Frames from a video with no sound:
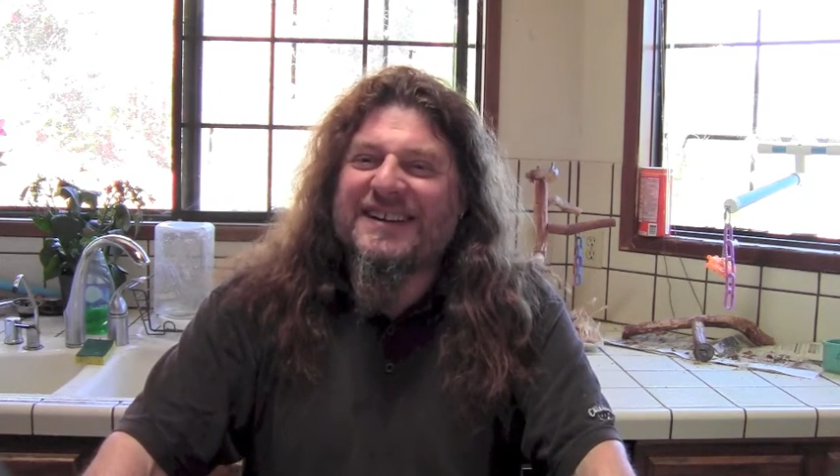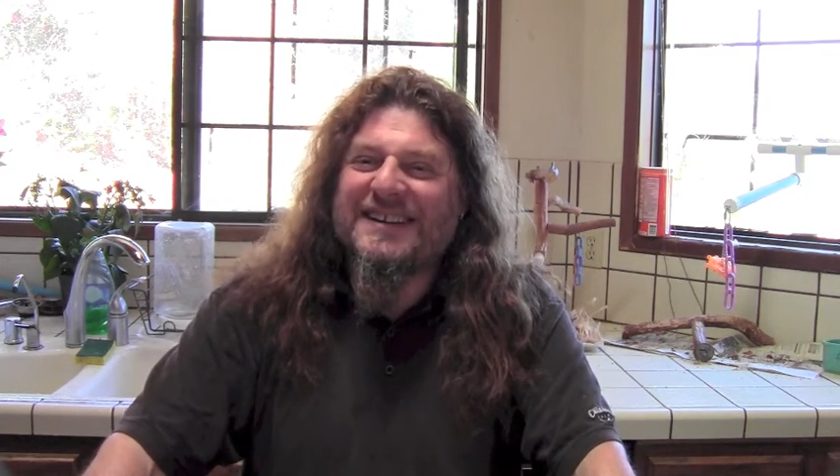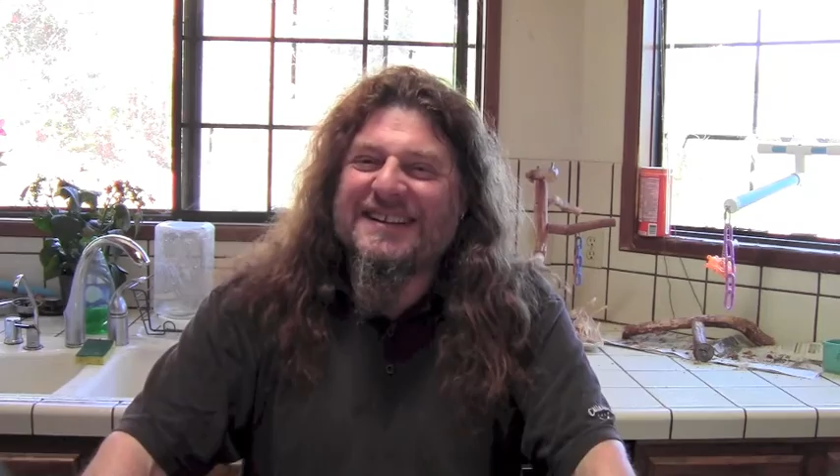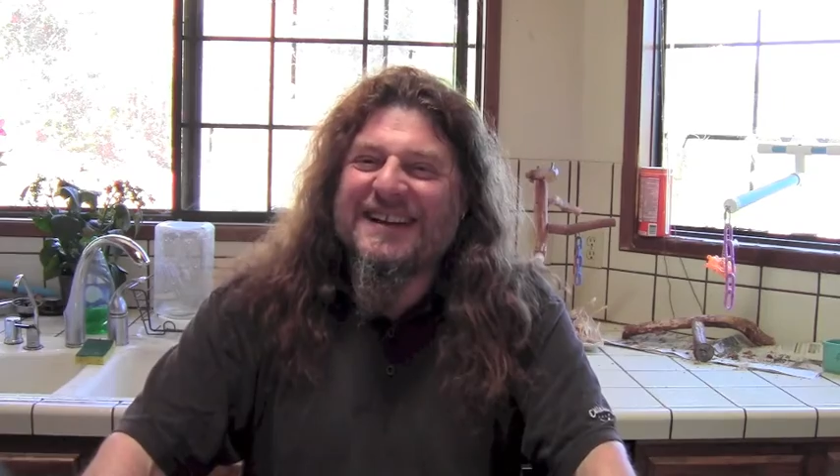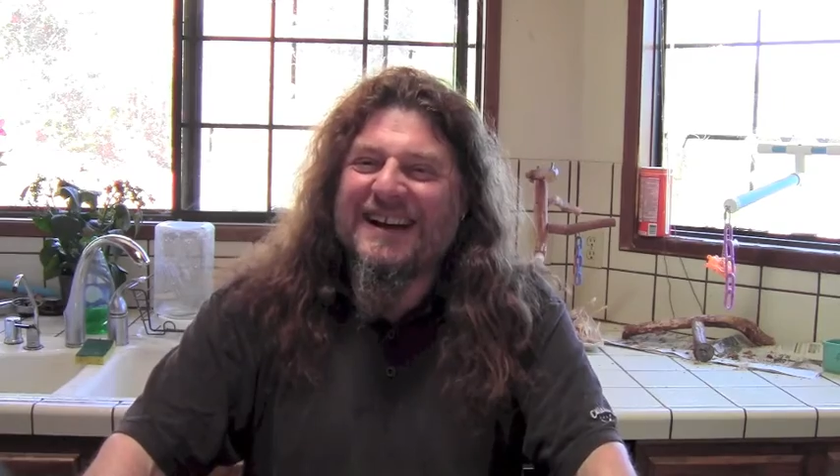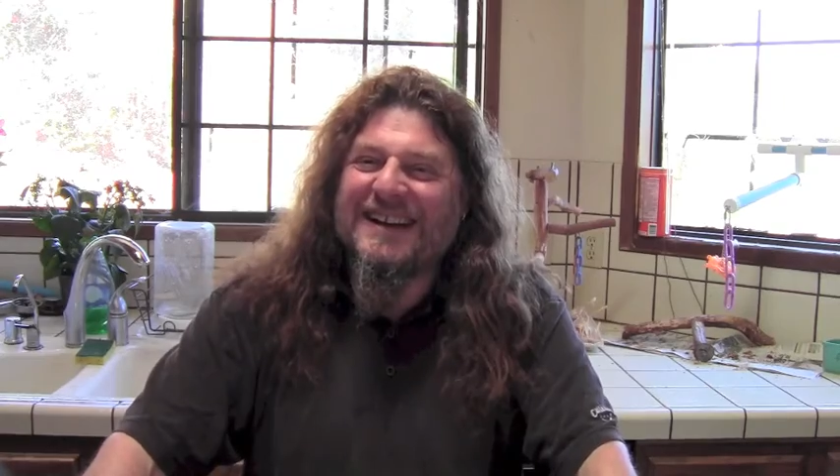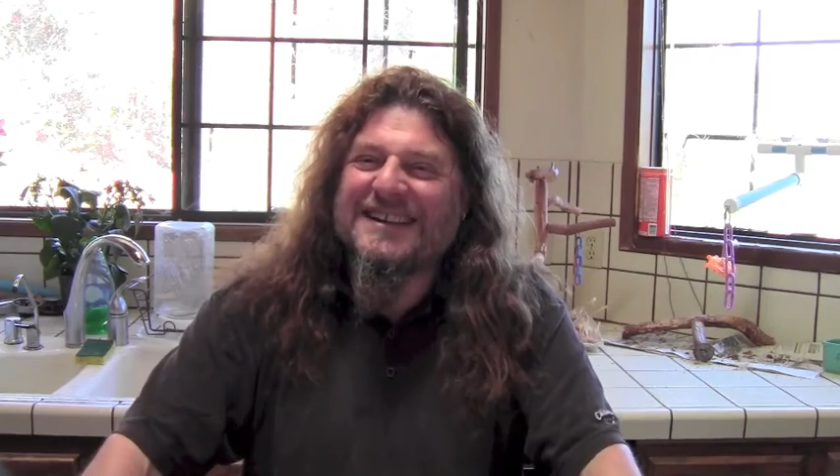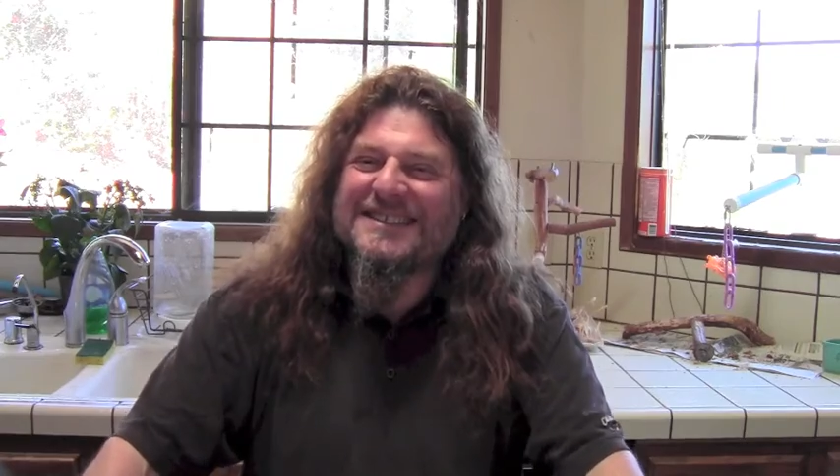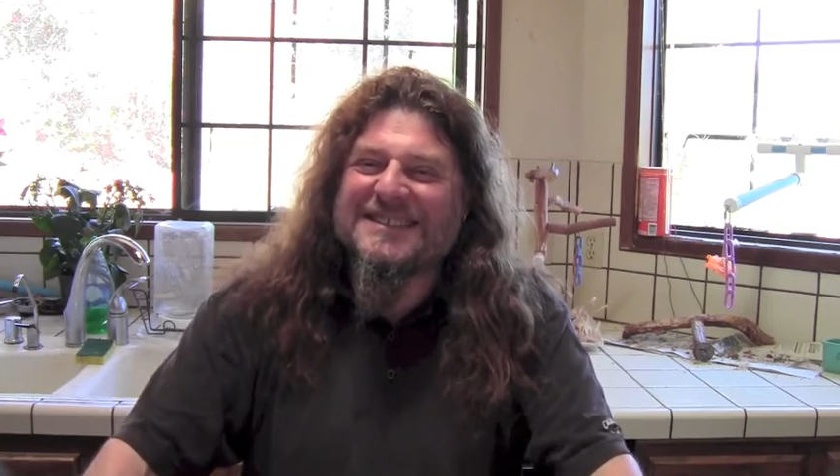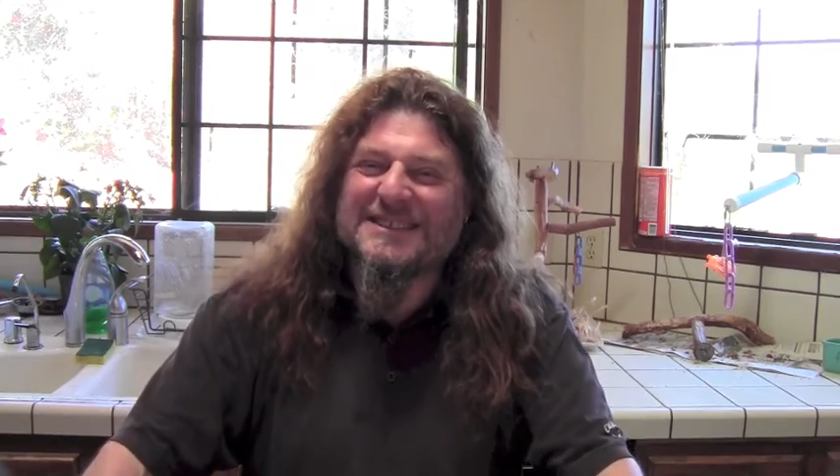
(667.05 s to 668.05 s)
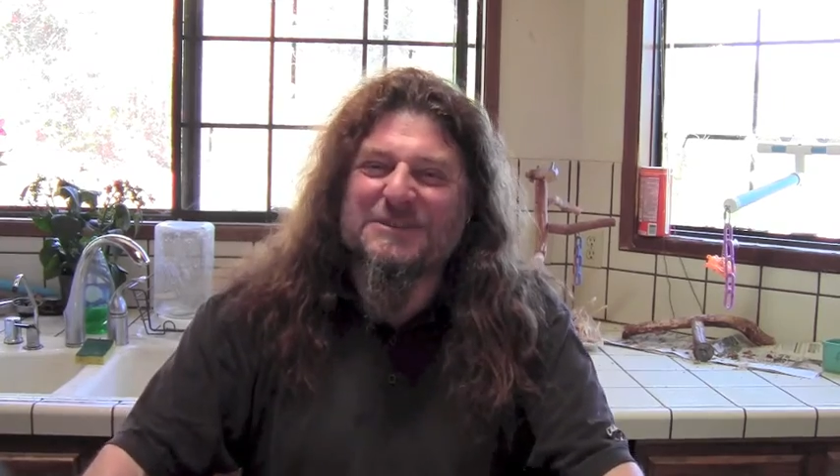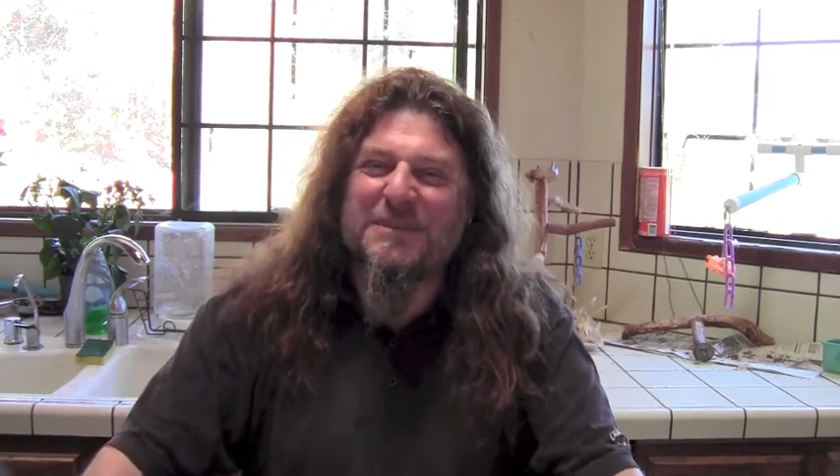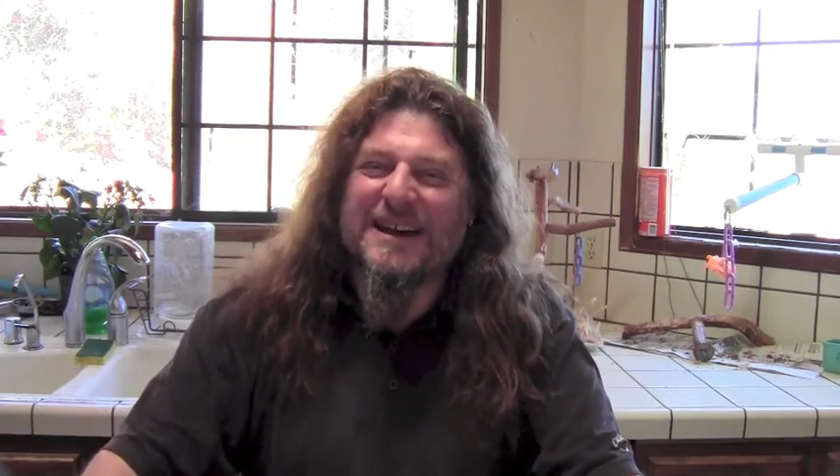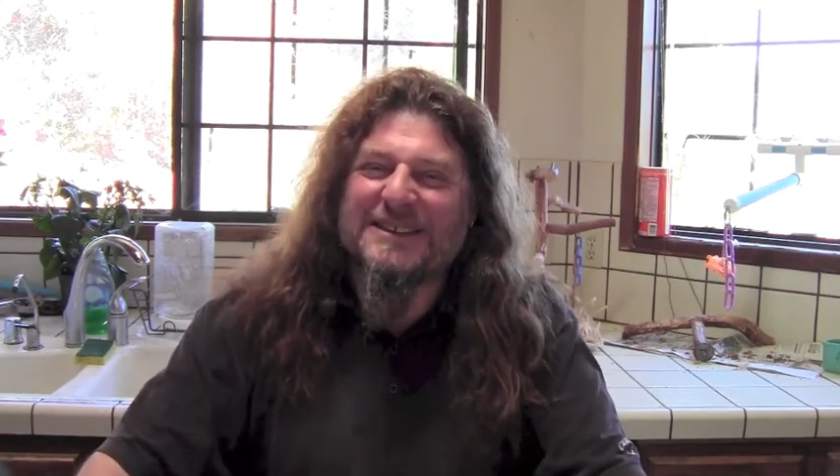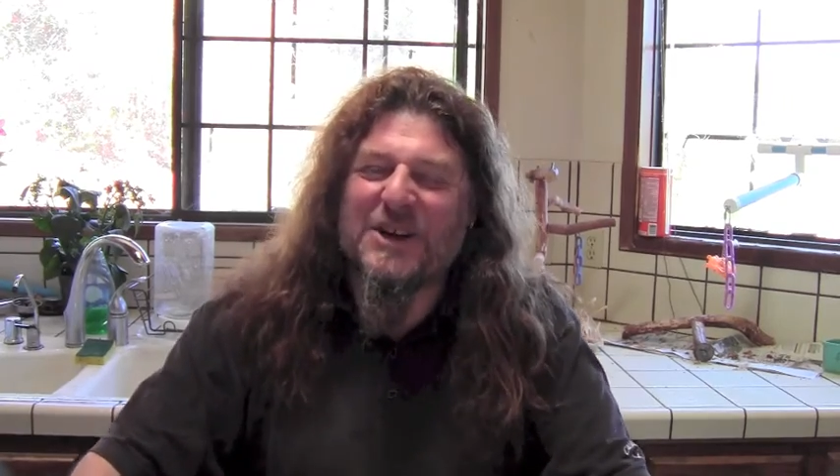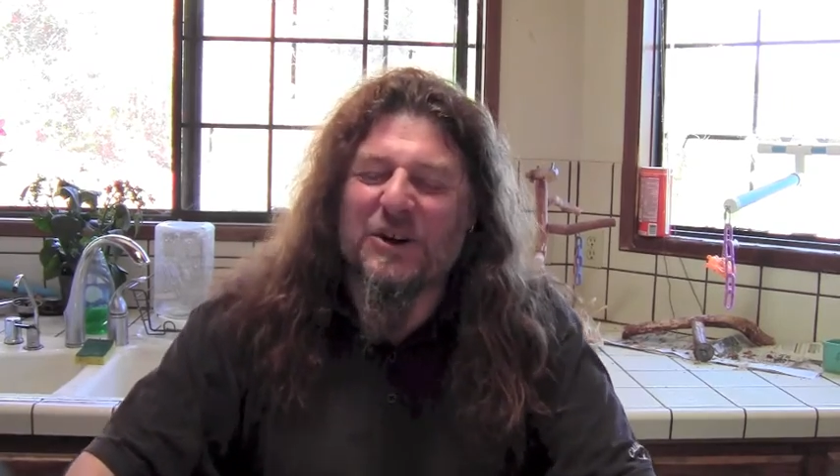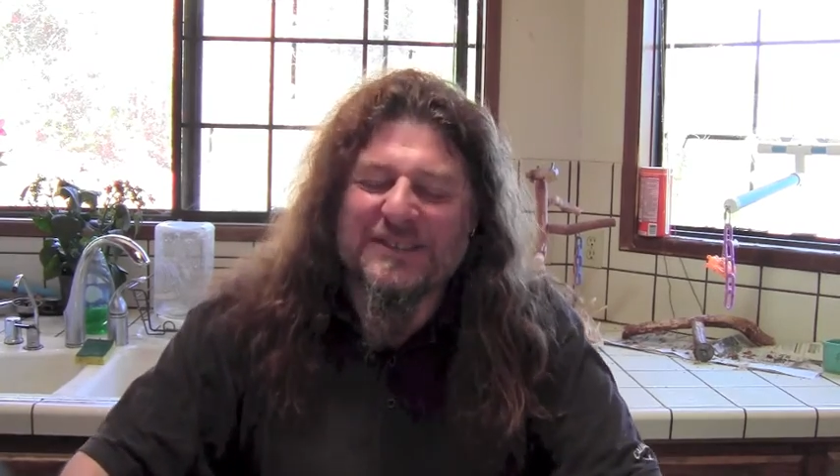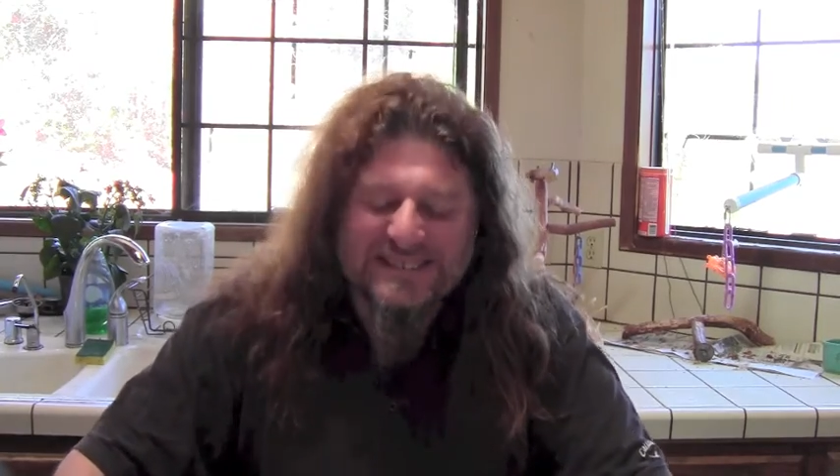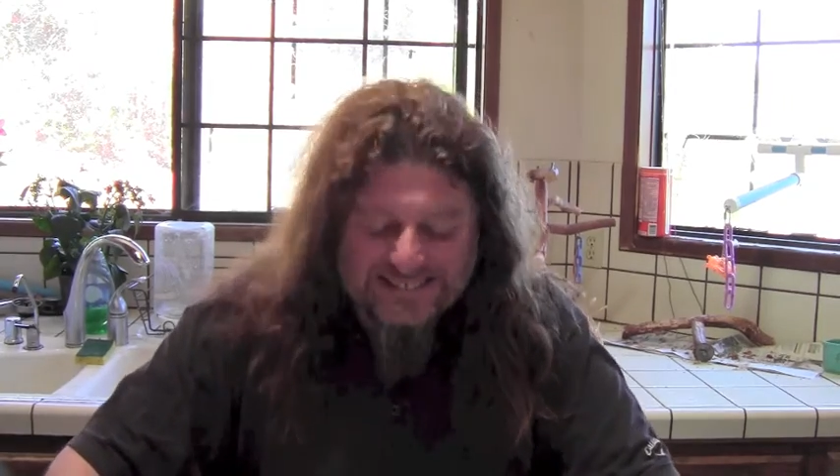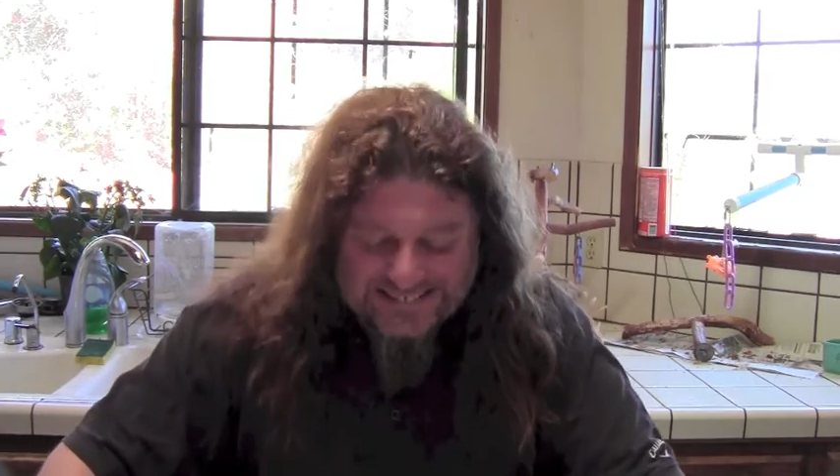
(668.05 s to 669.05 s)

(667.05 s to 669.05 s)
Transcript: I suspect not.